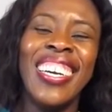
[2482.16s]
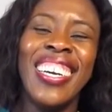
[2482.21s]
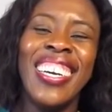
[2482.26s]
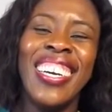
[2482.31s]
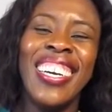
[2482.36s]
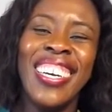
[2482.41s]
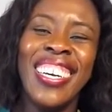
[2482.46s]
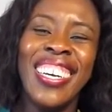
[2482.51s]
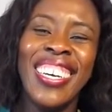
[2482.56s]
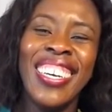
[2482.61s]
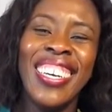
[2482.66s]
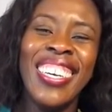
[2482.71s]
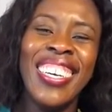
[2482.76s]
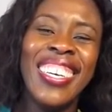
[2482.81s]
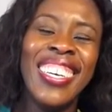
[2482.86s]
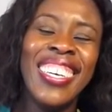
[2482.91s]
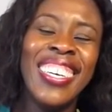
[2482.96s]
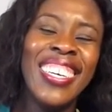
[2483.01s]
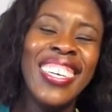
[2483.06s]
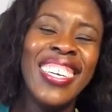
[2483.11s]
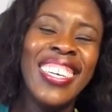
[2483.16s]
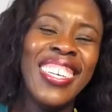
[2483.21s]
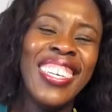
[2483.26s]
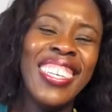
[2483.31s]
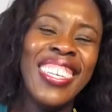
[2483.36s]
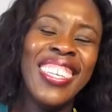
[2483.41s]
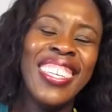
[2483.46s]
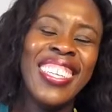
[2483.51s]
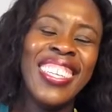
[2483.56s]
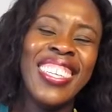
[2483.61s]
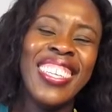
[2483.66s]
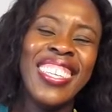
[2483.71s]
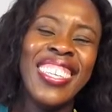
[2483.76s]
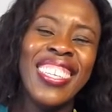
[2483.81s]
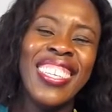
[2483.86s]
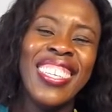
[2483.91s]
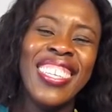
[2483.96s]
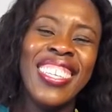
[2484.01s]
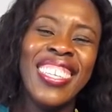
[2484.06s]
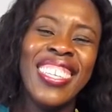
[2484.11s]

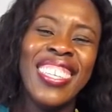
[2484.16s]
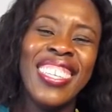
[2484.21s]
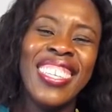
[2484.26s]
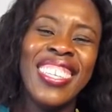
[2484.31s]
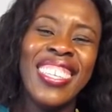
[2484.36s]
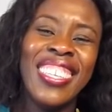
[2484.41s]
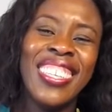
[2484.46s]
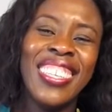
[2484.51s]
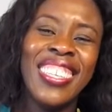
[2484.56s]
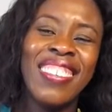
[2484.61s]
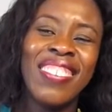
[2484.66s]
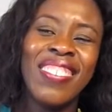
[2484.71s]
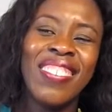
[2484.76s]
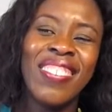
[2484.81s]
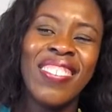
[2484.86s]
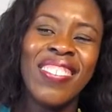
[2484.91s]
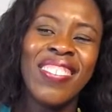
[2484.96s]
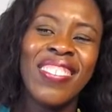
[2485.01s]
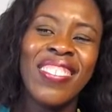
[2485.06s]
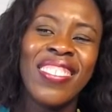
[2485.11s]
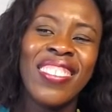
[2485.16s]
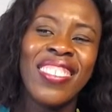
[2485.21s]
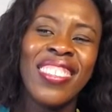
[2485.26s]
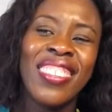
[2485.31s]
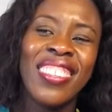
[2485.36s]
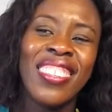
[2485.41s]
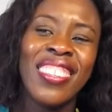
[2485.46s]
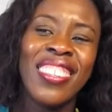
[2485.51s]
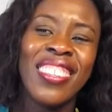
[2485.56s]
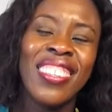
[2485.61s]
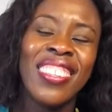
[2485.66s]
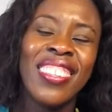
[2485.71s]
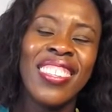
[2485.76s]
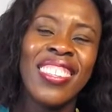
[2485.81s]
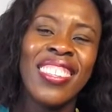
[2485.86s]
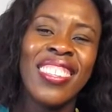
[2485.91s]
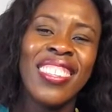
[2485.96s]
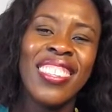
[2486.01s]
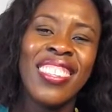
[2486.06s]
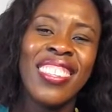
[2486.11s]

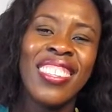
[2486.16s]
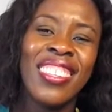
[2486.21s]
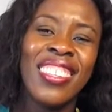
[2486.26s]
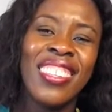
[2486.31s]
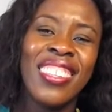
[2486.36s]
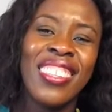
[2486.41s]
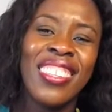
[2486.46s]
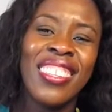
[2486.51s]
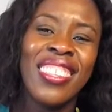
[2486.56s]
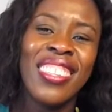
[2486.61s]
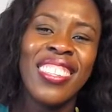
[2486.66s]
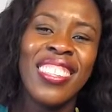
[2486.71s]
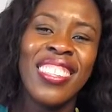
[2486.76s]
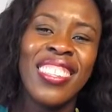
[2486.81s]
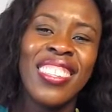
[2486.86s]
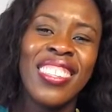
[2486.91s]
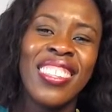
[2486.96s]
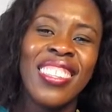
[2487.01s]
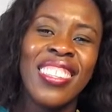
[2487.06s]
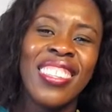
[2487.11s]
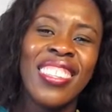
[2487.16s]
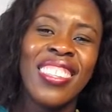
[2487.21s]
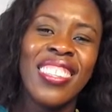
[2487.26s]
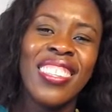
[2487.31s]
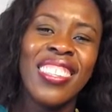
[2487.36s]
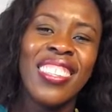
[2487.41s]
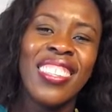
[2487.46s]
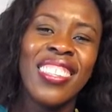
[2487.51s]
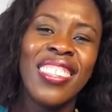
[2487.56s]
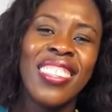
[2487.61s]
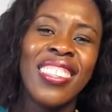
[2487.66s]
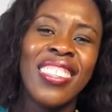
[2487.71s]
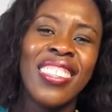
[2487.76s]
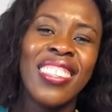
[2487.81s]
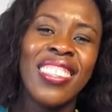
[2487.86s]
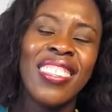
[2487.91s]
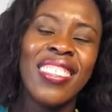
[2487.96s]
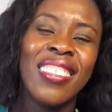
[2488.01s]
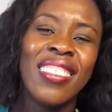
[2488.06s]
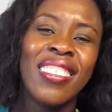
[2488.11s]

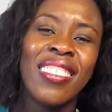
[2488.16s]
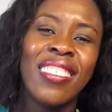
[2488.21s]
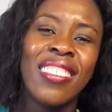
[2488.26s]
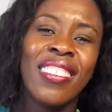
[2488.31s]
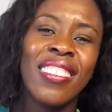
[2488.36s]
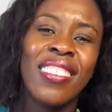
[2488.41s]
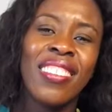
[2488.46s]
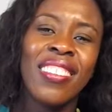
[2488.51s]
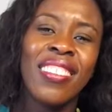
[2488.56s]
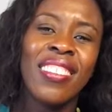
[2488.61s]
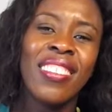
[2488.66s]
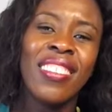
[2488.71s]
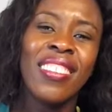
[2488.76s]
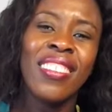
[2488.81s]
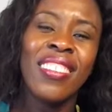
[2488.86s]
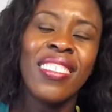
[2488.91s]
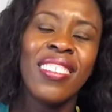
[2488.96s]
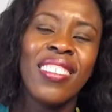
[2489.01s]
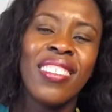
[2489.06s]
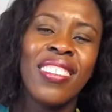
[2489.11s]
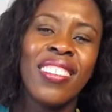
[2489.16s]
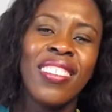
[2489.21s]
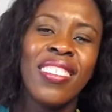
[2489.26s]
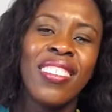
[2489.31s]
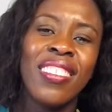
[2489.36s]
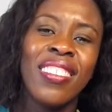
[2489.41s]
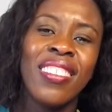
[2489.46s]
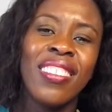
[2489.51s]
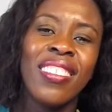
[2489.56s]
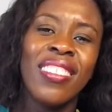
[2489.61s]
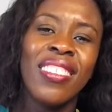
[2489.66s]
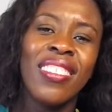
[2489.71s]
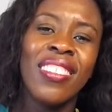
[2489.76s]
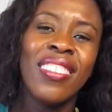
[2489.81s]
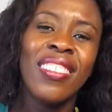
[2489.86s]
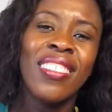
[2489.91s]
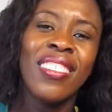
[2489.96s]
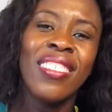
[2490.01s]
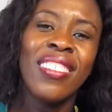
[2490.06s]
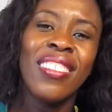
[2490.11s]
This person isn't speaking.